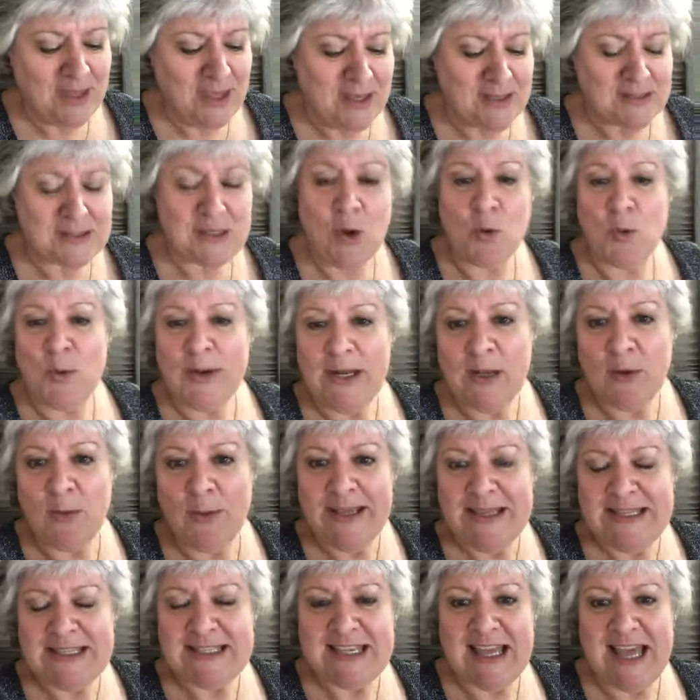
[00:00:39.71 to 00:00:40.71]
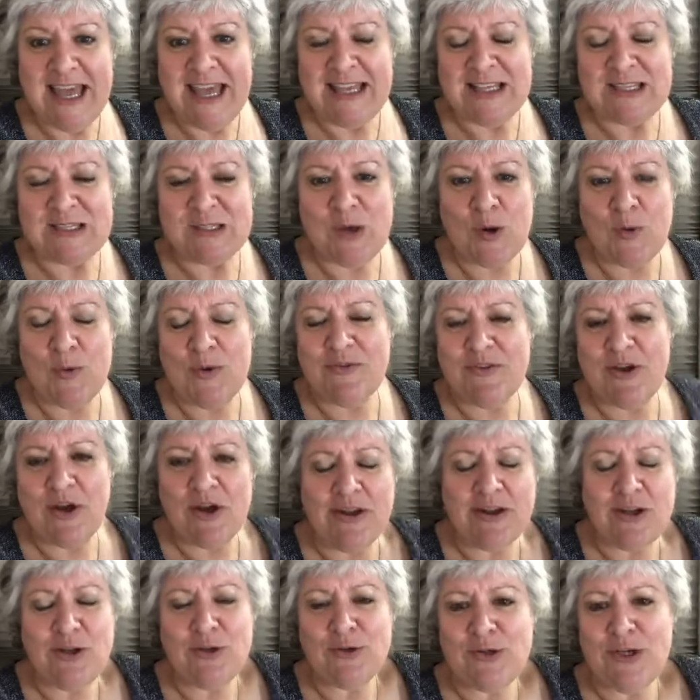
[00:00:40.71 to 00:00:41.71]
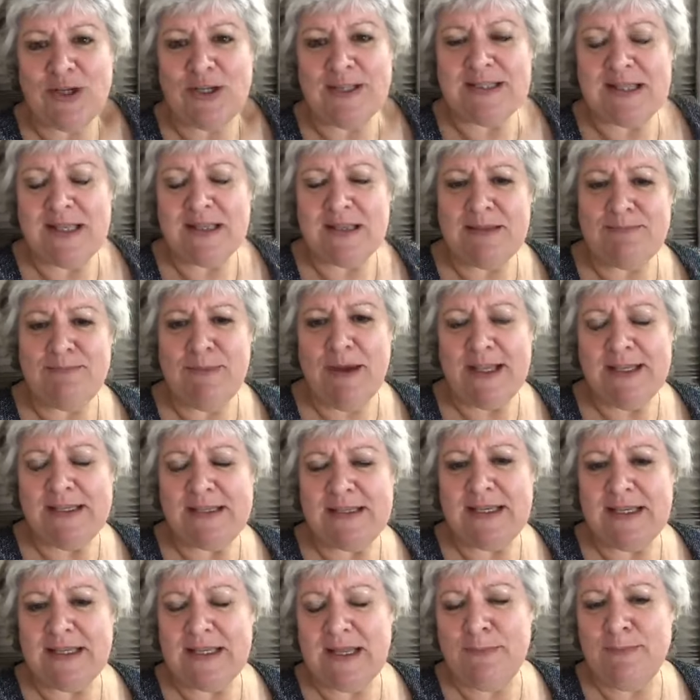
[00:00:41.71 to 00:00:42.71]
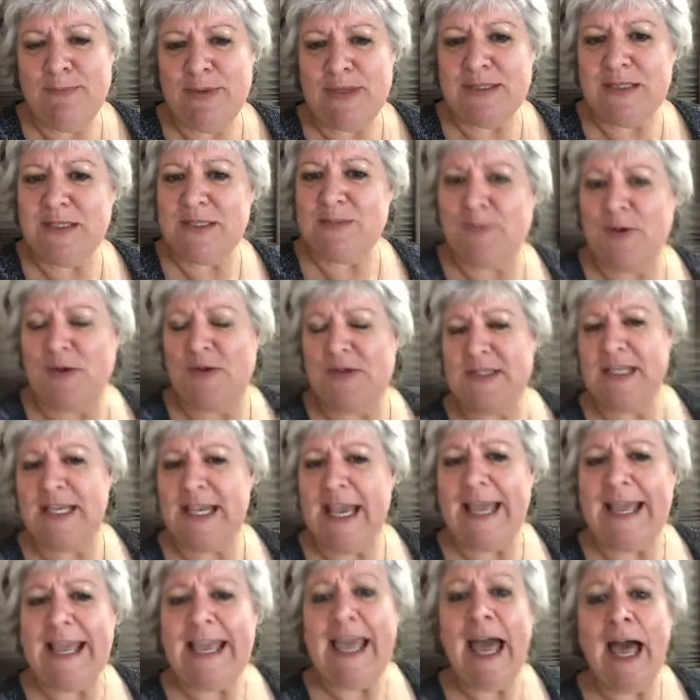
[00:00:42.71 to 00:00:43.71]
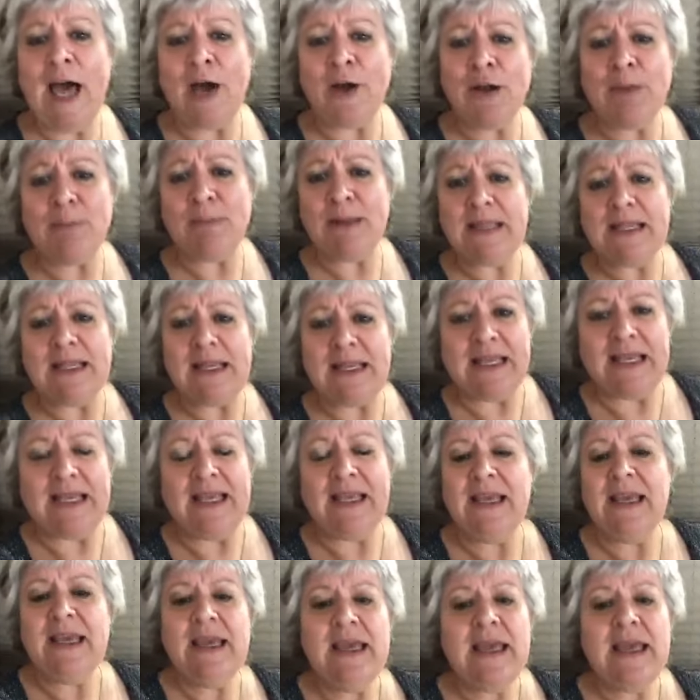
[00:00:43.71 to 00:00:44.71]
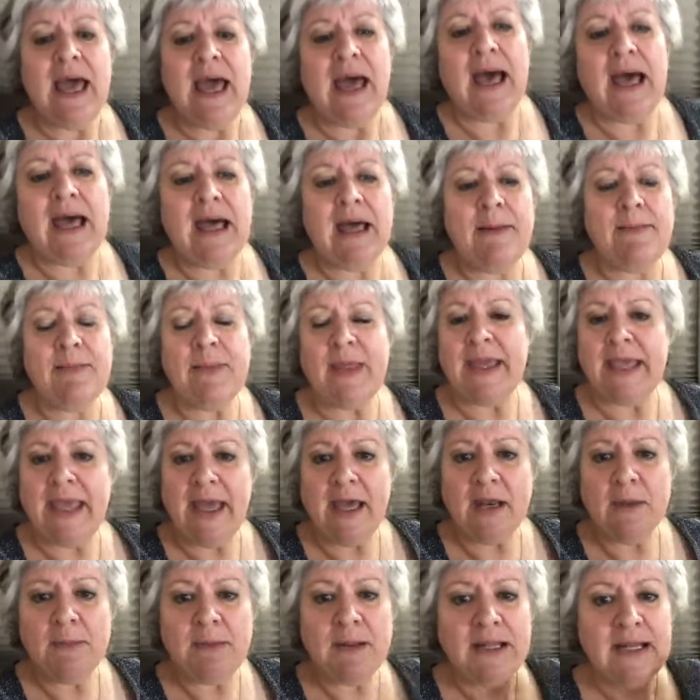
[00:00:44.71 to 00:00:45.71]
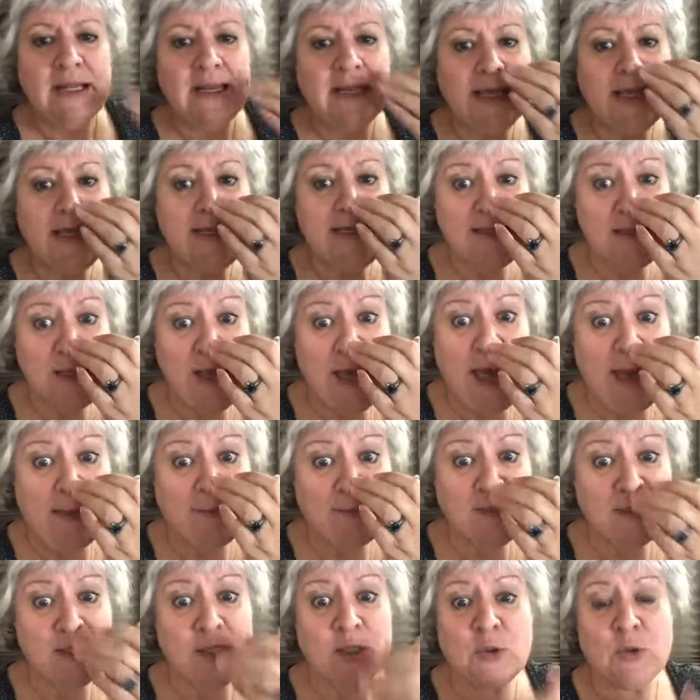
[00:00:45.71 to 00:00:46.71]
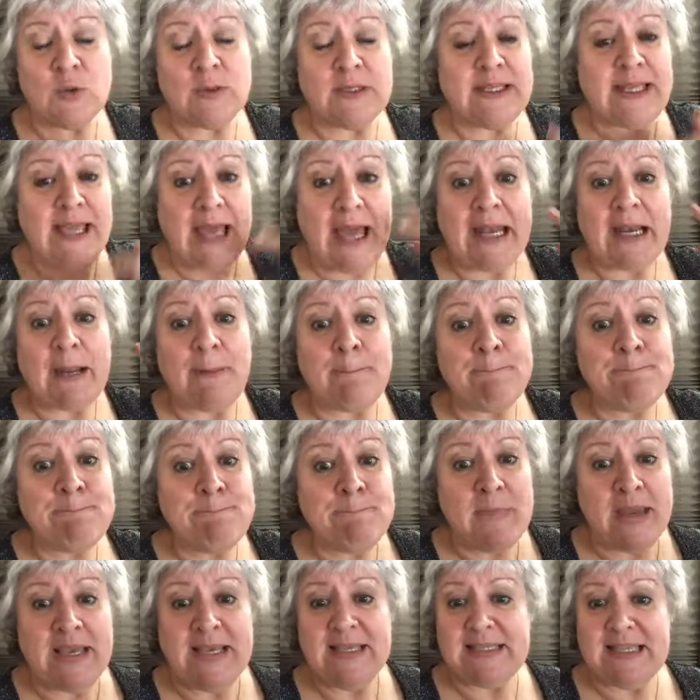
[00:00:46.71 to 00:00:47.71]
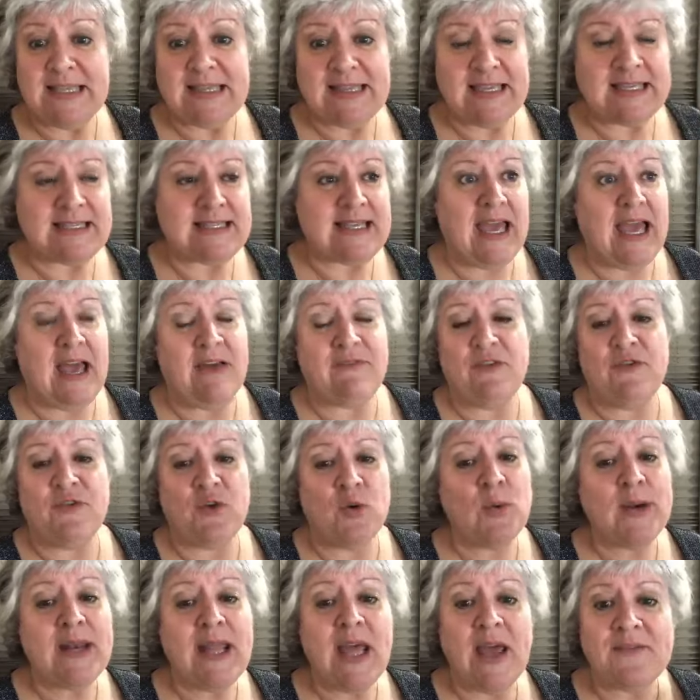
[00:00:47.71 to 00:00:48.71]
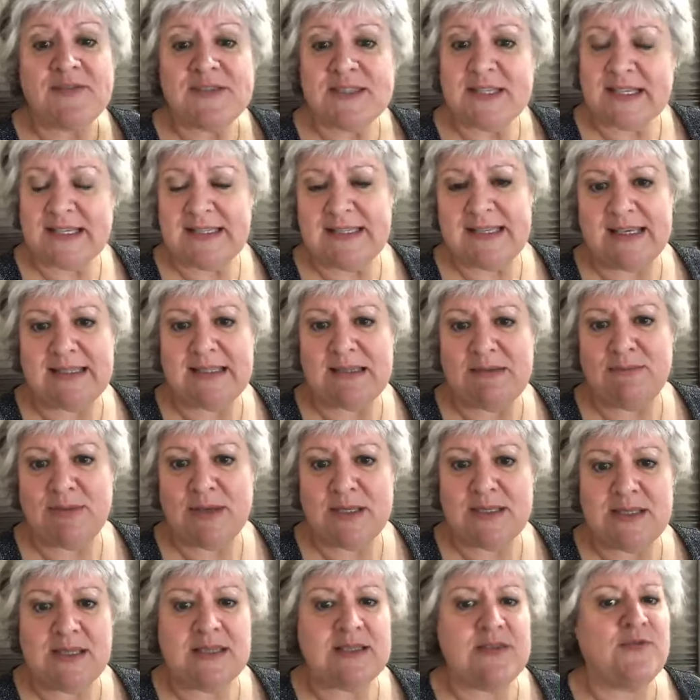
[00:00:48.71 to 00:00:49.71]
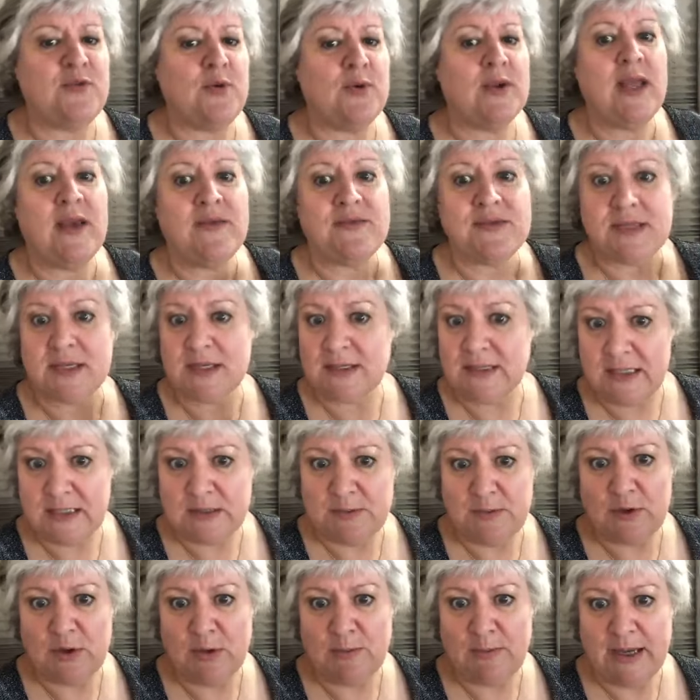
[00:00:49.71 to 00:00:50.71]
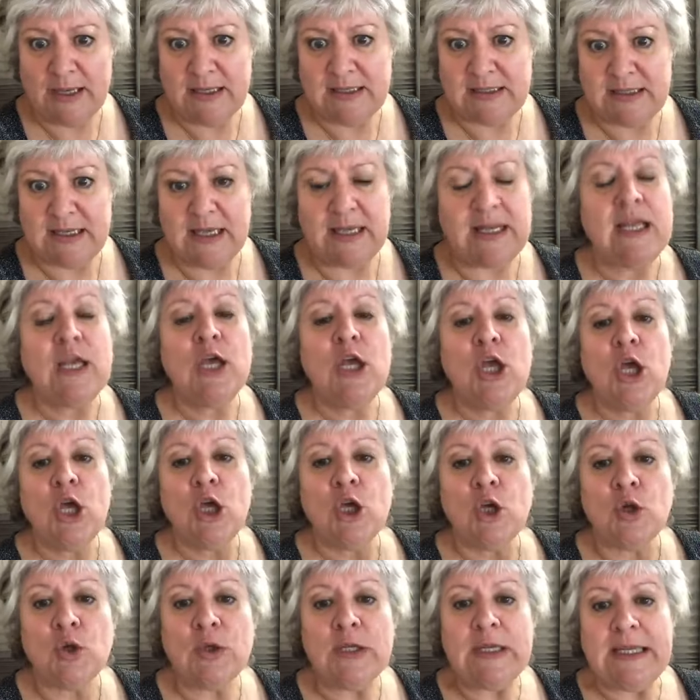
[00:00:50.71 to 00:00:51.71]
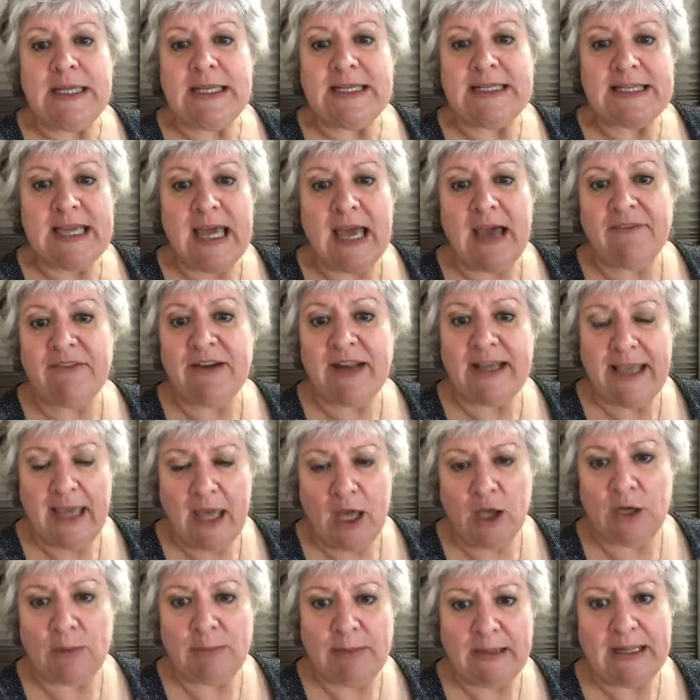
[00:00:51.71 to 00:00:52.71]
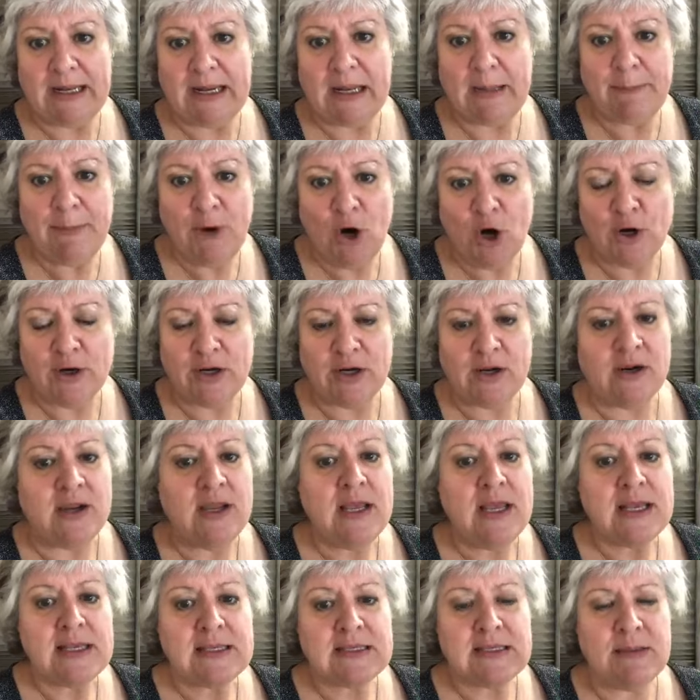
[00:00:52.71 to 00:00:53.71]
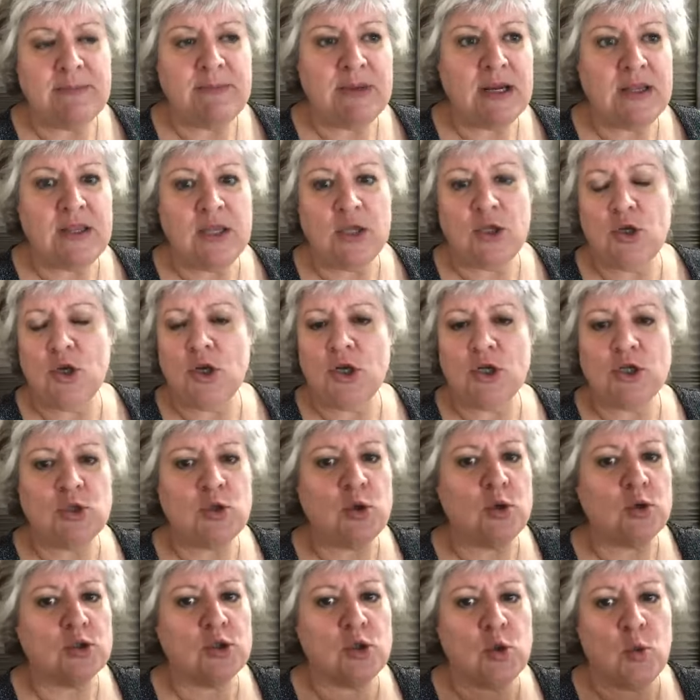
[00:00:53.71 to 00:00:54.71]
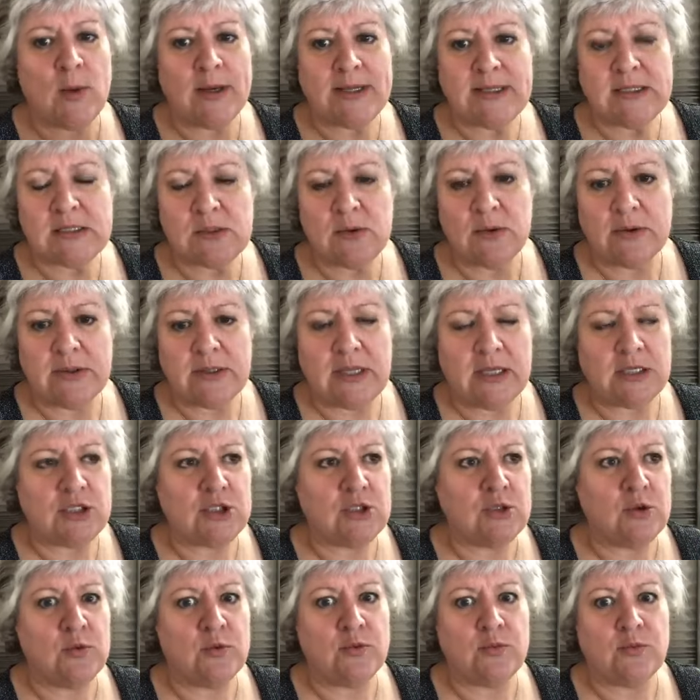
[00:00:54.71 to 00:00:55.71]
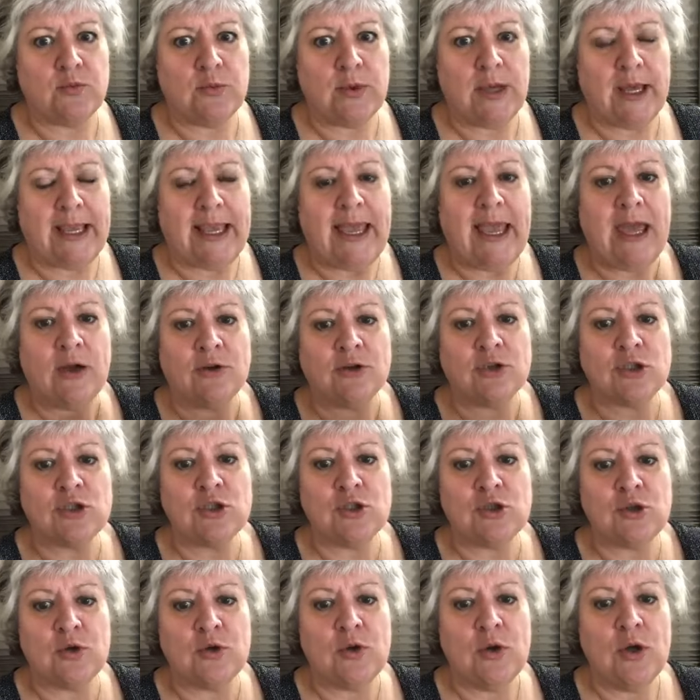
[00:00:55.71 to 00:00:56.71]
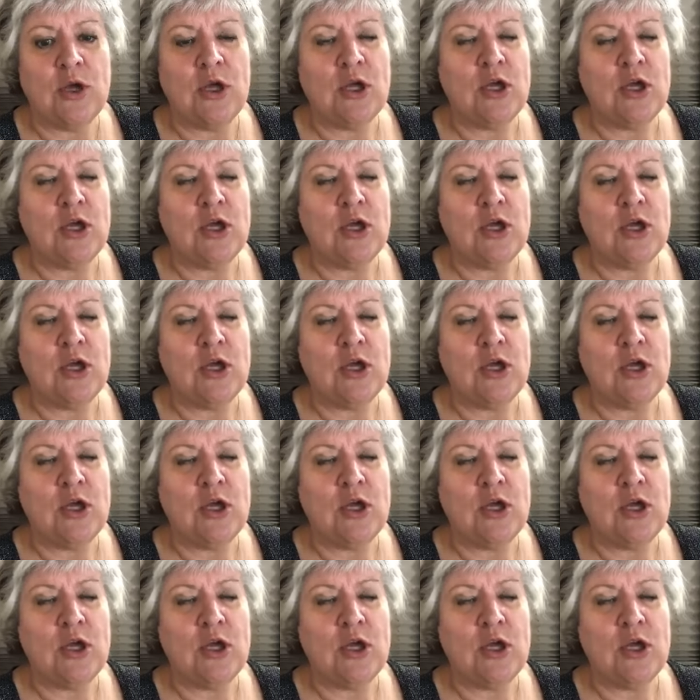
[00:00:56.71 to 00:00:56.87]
So Winning Wednesday. So we've got, you'll notice that mindset and business both say accountability. Accountability is absolutely an amazing thing to have. If you want to have success in business, if you want to have success with your mindset, you need to have an accountability partner. Somebody that you can talk to once, or that you account to,